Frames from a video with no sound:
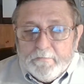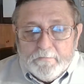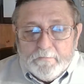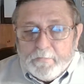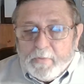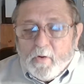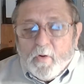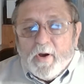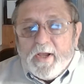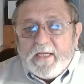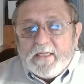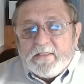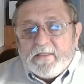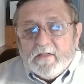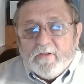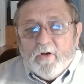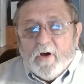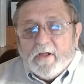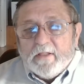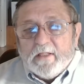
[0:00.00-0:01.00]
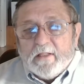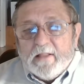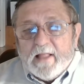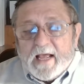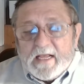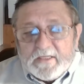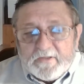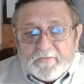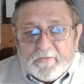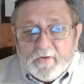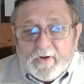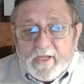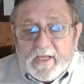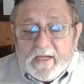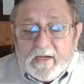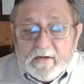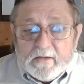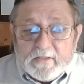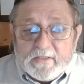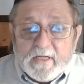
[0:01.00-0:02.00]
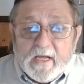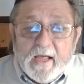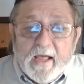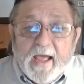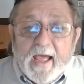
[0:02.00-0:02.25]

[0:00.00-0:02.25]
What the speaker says: points along the last 4 years